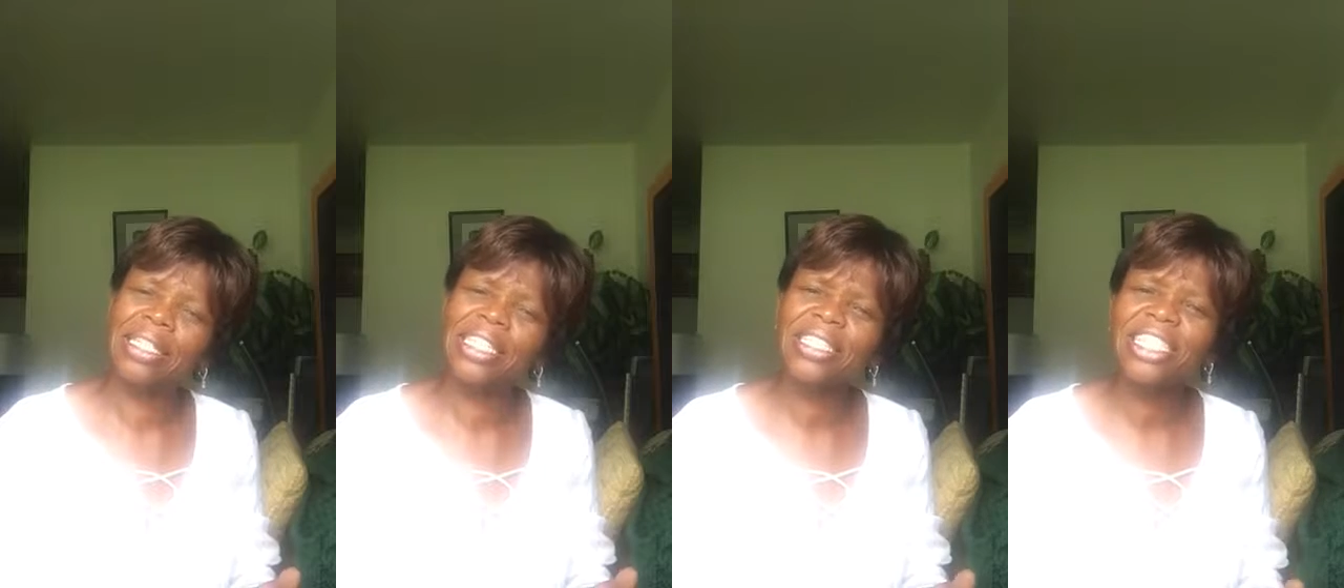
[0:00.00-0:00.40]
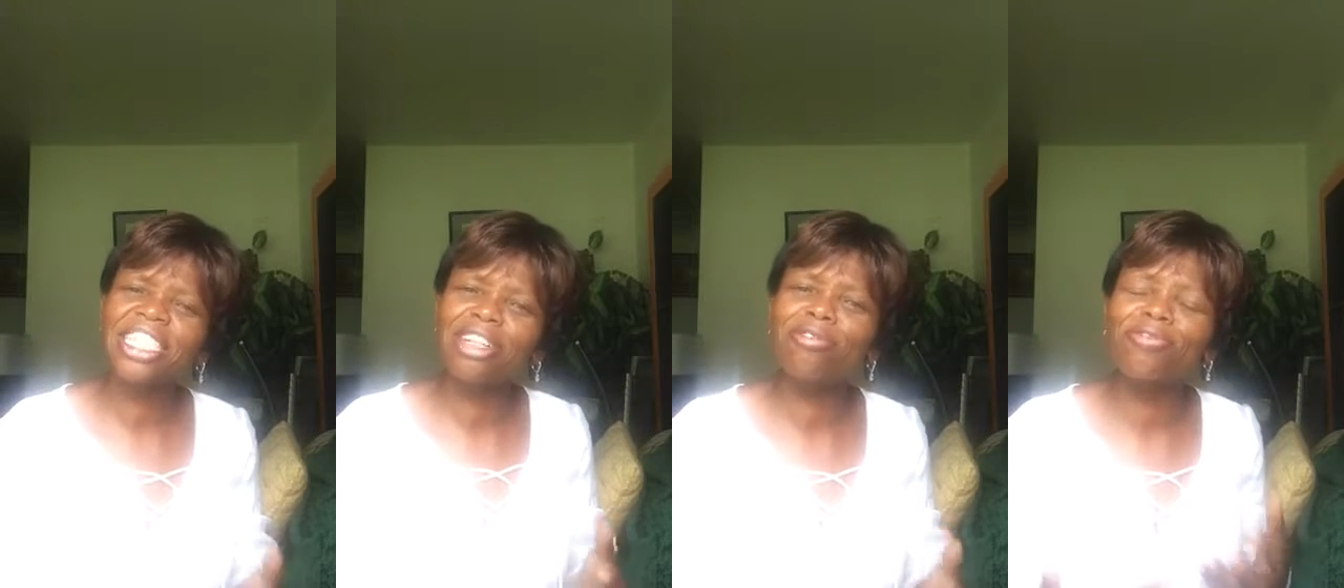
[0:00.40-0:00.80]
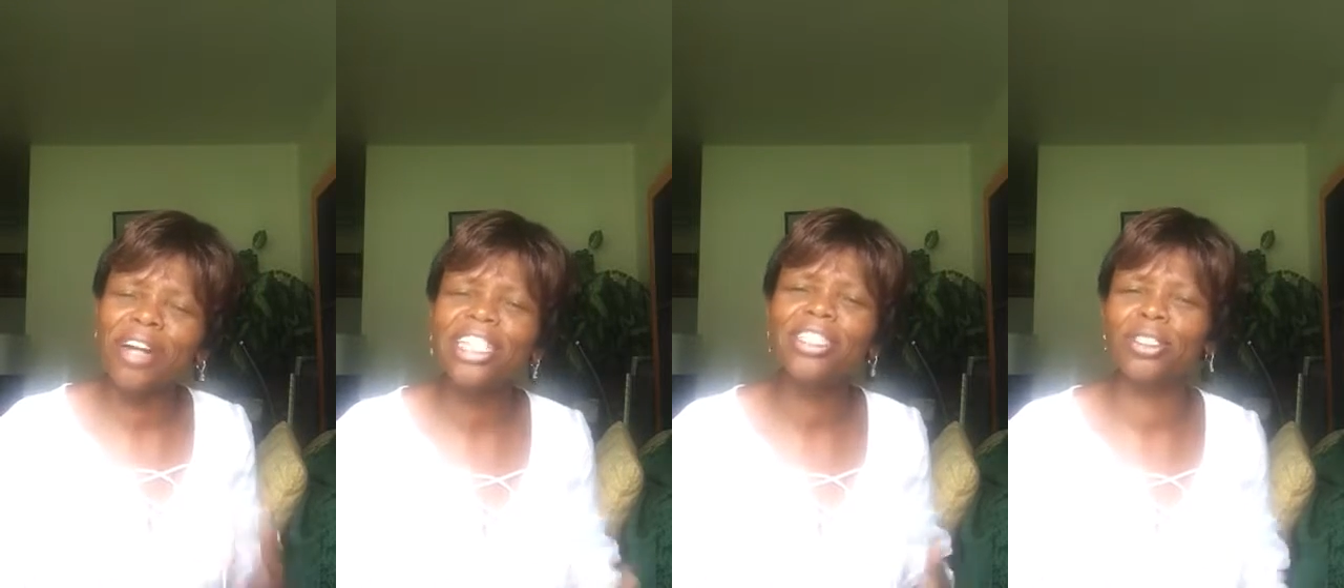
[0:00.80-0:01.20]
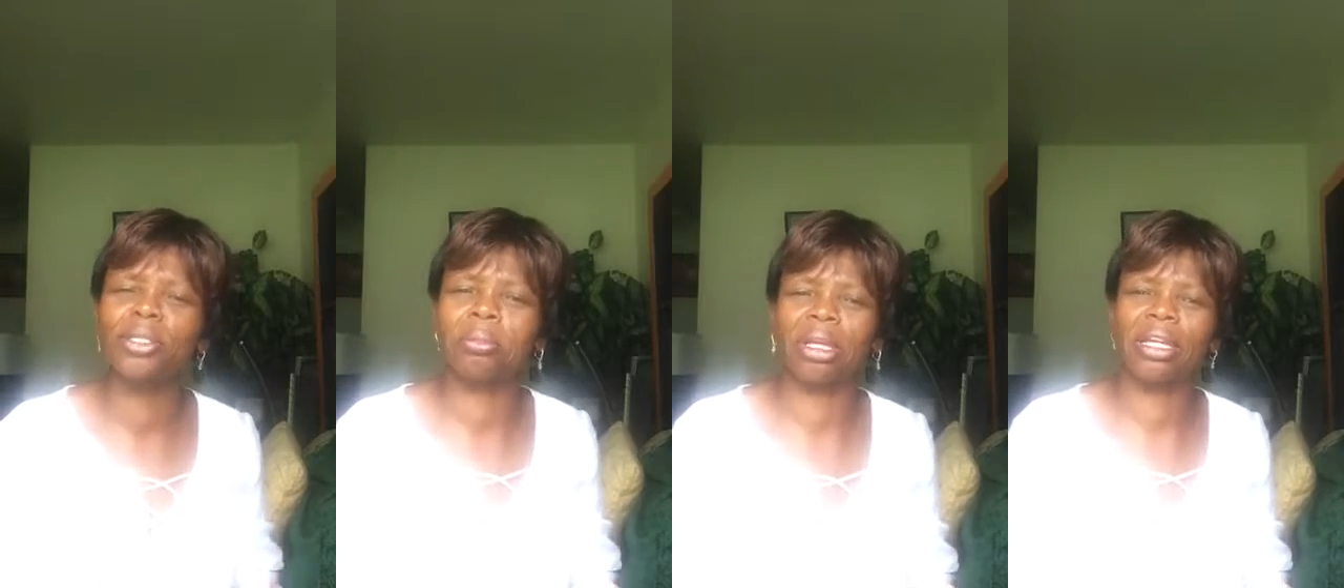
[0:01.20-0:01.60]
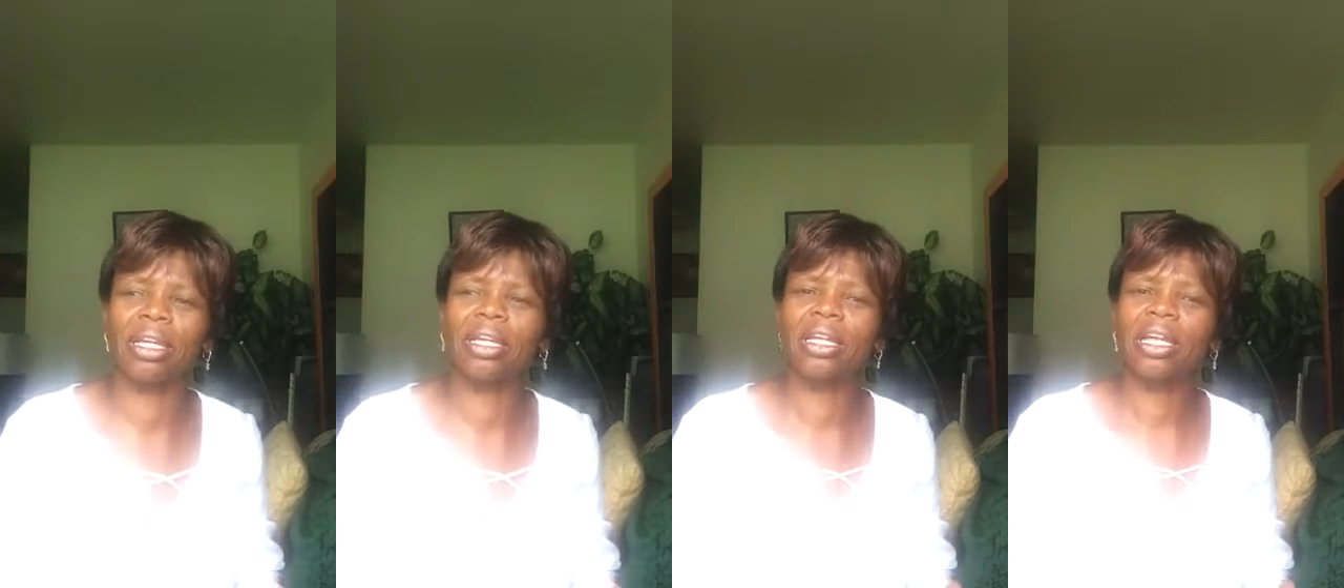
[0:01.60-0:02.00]
this is still funny to me
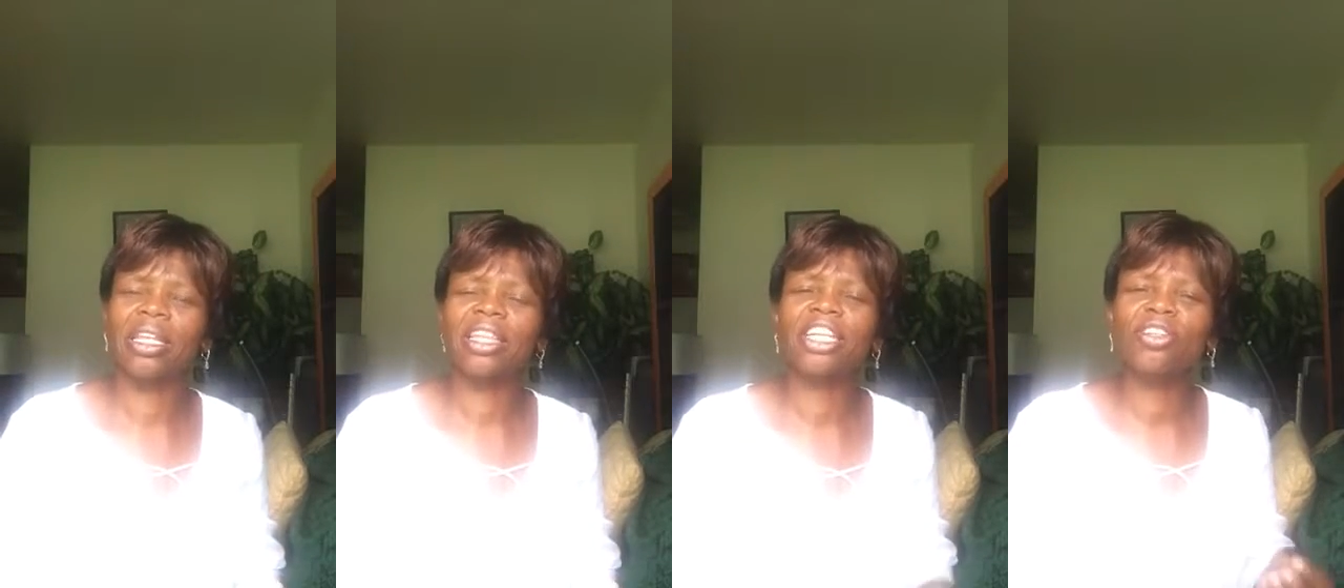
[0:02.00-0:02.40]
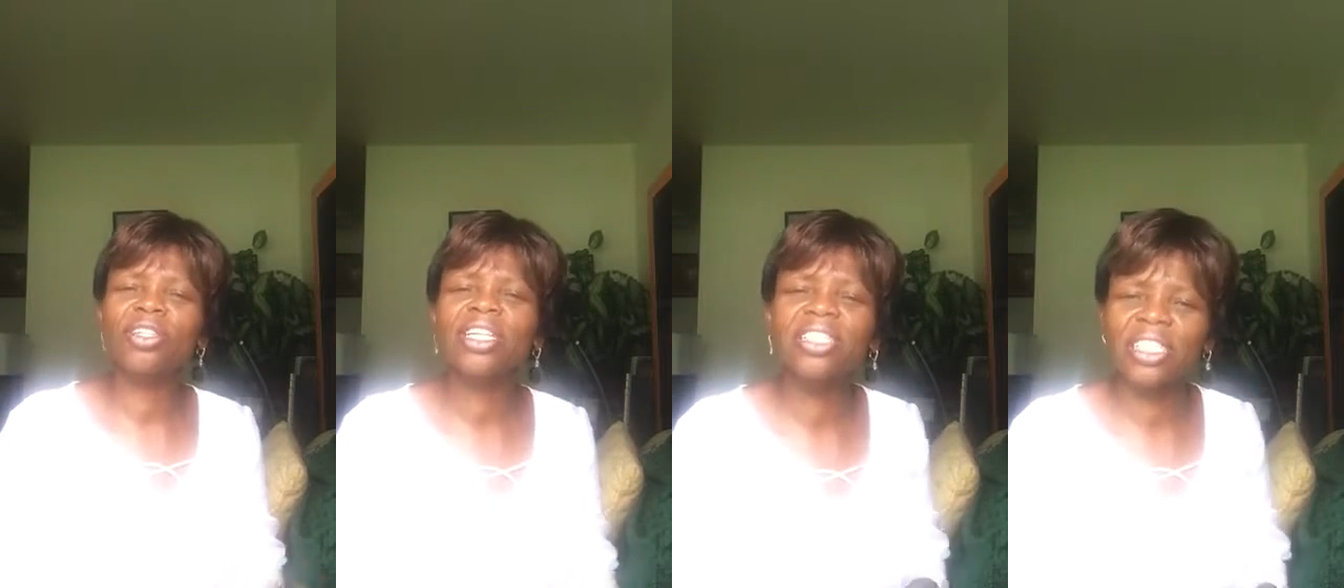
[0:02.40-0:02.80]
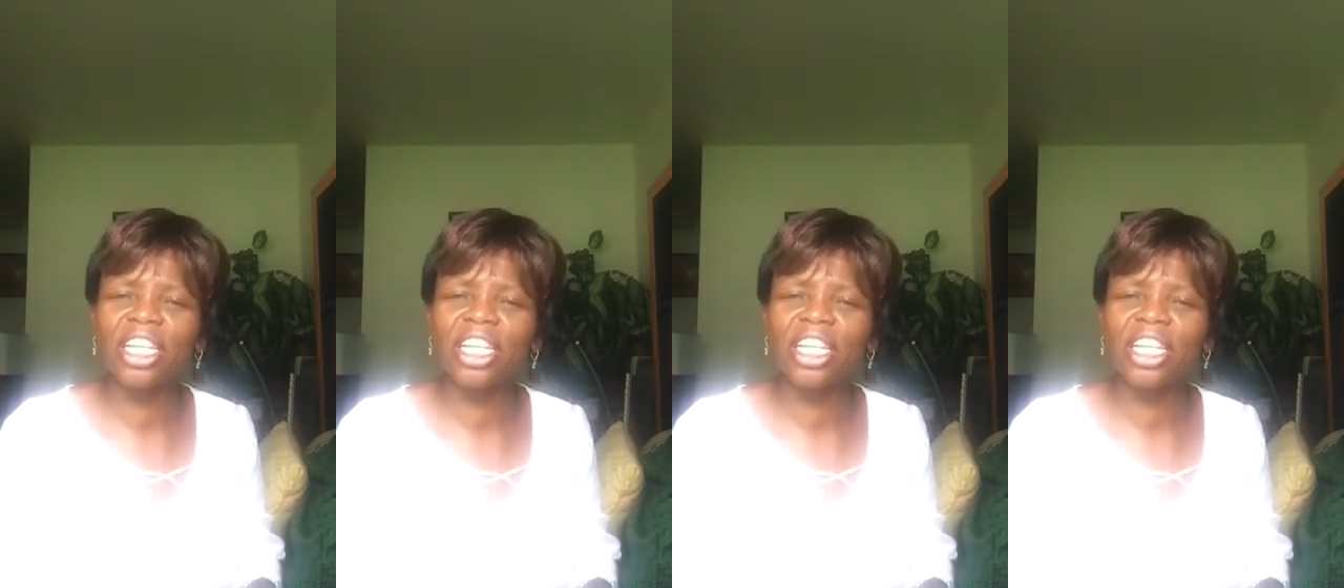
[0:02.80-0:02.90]
that you can